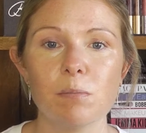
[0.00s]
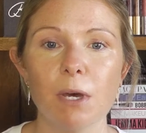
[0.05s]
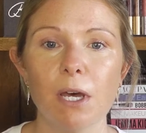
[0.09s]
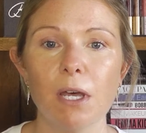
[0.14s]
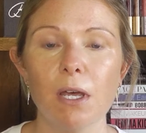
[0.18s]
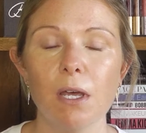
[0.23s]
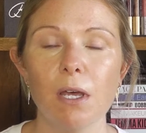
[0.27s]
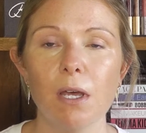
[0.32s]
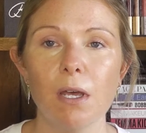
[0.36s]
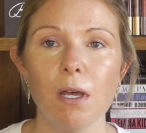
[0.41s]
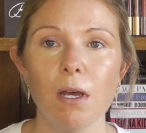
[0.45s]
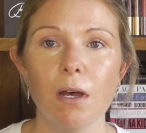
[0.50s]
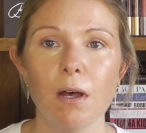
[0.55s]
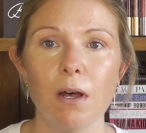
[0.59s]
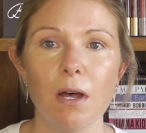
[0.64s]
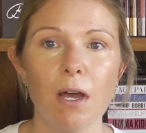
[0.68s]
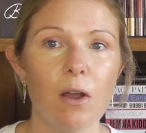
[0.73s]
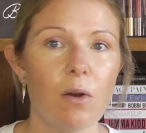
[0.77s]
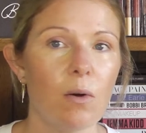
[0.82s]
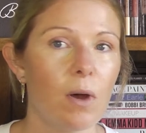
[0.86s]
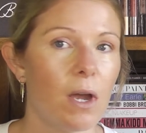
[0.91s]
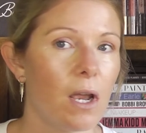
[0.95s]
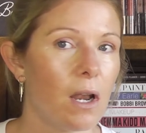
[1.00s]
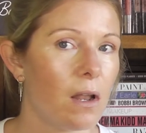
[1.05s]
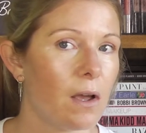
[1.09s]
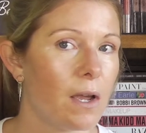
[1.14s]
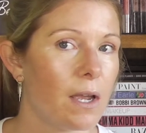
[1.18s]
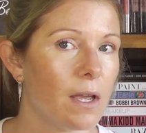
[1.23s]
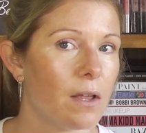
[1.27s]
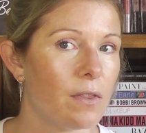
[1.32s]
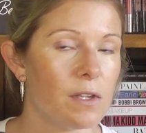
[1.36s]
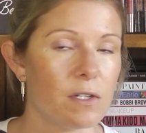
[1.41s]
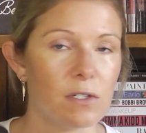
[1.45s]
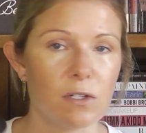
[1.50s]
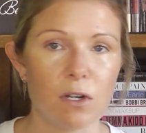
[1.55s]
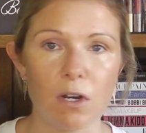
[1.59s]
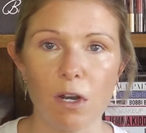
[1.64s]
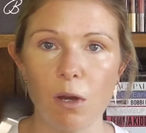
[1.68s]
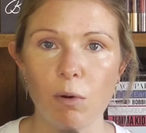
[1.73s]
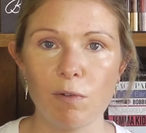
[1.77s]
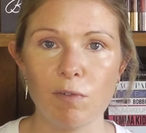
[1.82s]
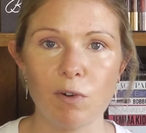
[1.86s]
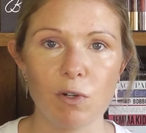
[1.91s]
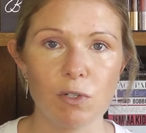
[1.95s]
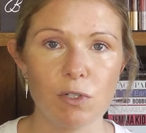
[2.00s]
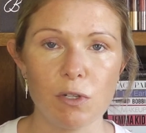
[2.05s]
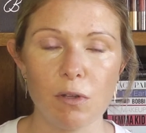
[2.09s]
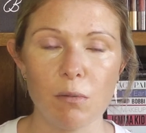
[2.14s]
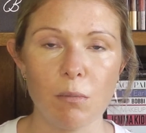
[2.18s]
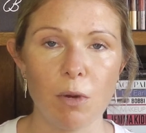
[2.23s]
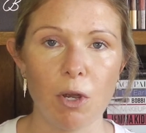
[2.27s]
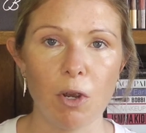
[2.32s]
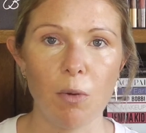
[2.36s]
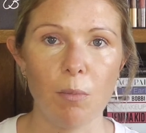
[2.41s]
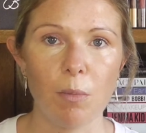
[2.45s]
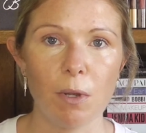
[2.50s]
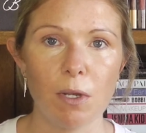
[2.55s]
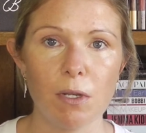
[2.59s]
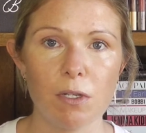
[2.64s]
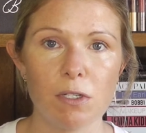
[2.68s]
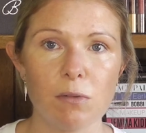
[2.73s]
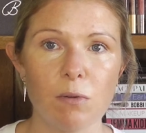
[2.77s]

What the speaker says: but I quite like this glow I've got at the moment,